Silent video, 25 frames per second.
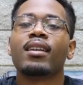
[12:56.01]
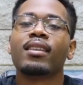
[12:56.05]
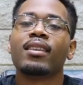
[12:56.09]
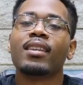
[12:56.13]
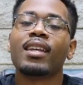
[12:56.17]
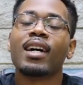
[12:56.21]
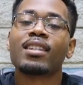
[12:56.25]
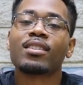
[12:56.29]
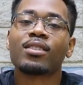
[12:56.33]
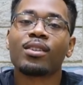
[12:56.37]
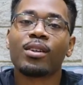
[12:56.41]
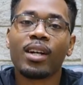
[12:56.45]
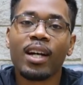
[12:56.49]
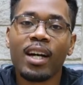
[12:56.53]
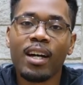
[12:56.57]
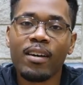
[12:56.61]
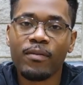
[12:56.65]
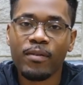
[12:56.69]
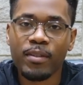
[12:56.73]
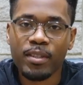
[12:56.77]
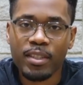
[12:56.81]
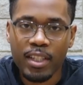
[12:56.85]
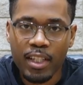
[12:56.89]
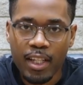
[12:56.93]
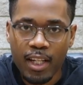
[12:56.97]
That's all I have
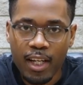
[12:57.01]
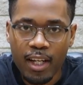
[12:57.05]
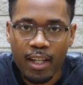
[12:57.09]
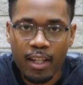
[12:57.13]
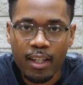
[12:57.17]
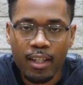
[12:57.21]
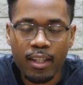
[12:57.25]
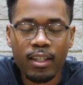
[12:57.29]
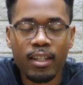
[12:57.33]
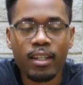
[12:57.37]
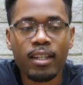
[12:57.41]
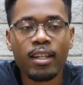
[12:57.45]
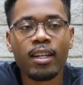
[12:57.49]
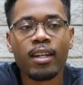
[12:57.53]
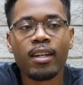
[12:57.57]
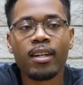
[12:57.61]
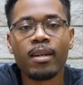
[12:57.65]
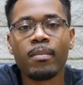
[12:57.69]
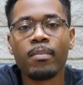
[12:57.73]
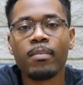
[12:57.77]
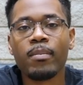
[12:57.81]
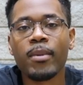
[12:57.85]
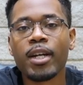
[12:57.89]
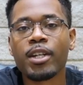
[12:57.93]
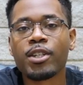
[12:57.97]
for today.
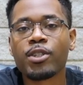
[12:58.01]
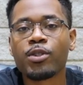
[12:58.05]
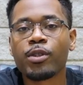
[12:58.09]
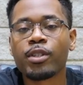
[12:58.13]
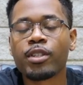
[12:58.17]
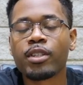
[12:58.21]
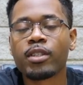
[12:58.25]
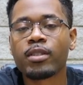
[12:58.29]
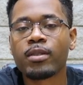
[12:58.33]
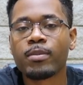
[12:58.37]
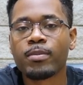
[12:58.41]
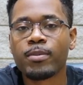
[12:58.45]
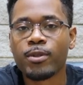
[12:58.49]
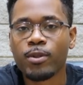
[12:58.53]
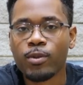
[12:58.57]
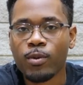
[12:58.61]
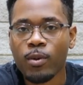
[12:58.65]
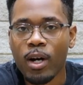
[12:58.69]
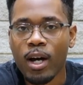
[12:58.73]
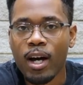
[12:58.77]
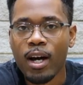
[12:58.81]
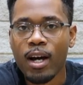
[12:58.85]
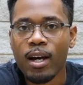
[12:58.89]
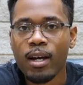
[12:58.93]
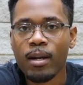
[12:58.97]
Make sure to
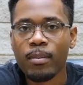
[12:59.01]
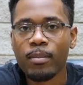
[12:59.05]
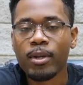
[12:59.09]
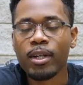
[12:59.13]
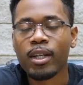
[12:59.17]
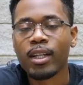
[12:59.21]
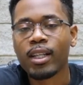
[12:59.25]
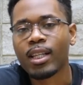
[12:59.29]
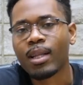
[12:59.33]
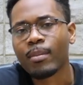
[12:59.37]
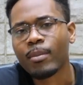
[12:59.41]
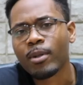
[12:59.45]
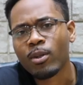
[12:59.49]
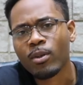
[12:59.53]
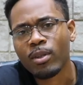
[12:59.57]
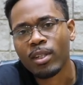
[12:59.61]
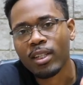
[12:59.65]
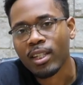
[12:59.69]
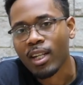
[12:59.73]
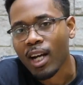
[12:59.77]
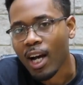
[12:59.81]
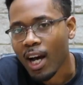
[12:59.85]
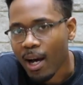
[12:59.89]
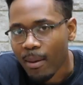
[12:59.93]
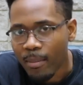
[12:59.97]
subscribe. Let me know in the
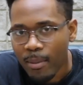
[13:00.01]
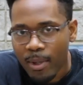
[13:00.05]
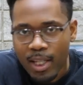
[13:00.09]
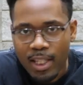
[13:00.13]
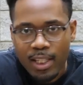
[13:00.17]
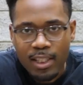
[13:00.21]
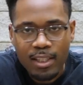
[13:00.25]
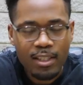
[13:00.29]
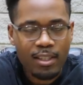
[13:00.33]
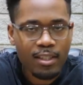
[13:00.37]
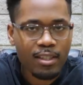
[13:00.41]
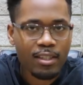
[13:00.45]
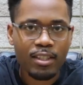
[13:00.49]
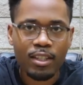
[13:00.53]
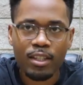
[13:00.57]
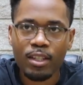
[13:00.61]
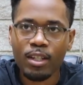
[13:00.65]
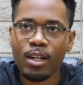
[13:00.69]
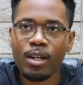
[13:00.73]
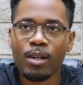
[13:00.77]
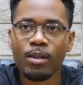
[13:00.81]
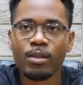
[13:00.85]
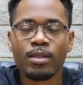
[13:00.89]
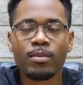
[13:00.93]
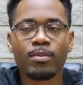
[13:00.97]
comments,
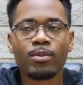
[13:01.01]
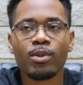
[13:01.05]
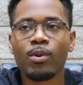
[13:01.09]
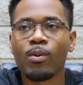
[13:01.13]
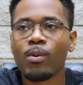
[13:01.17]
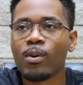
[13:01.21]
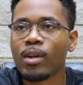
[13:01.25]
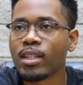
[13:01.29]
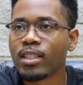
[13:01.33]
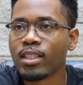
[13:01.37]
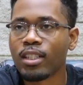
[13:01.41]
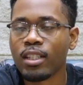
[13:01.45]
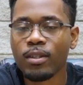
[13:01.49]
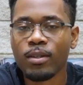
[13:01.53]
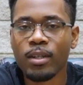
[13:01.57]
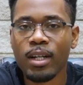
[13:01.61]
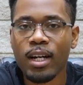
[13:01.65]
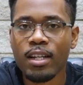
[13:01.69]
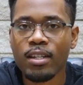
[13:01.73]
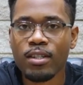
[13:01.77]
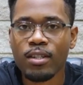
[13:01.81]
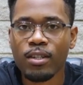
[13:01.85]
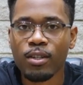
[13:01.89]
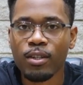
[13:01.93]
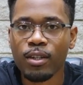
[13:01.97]
some coins that you
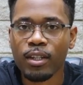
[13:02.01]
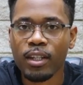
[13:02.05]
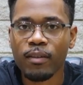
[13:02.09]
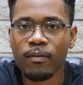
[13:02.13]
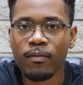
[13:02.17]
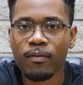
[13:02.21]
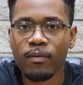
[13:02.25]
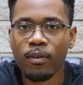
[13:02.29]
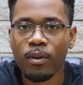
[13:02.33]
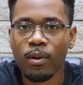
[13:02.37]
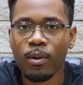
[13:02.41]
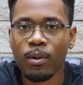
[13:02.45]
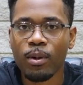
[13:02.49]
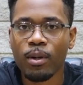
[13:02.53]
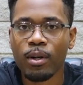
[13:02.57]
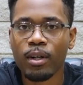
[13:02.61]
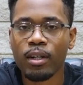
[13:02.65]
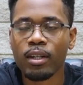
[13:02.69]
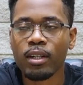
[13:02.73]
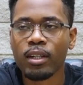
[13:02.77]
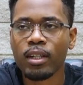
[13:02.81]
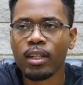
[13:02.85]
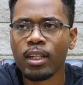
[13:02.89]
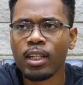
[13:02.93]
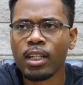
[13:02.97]
guys are looking
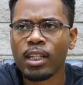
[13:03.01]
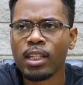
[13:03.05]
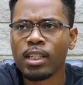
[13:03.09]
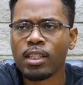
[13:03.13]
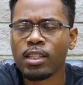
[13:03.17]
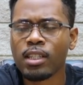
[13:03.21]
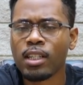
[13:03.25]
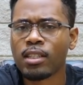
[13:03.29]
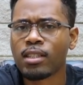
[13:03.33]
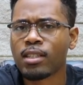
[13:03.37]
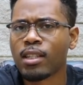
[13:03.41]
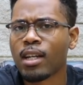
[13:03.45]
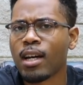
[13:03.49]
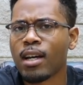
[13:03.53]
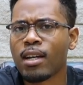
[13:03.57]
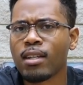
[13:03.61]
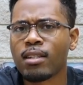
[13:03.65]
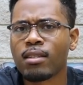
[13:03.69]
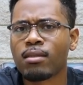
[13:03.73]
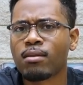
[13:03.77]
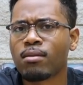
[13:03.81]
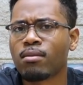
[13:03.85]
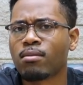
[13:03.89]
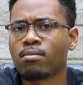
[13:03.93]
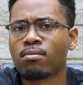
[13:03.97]
for, just
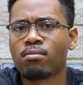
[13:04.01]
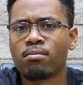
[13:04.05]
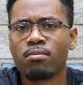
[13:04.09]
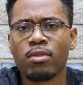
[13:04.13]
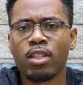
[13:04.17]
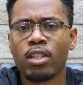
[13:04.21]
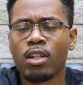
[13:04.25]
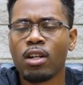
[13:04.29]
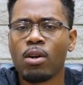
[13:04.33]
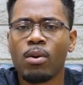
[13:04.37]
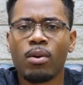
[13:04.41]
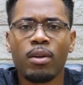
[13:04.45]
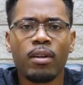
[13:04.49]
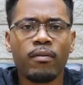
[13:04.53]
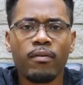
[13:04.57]
as, an